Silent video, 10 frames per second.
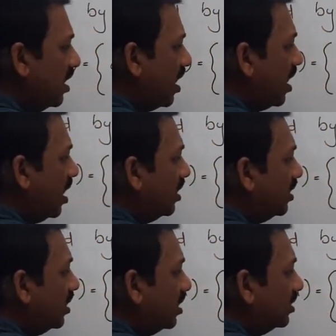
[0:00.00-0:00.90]

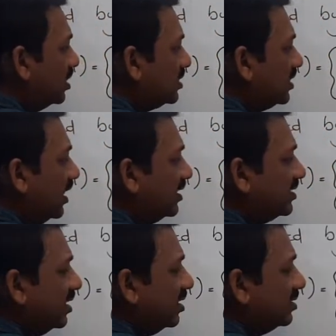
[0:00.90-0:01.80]
and the states
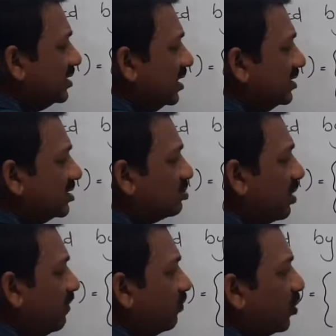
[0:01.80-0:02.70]
changes
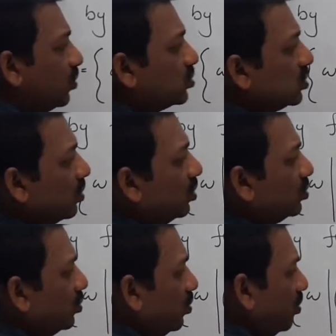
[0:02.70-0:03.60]
from Q0
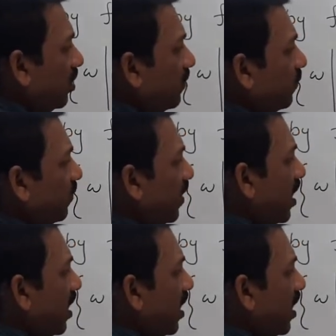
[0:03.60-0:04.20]
to QF,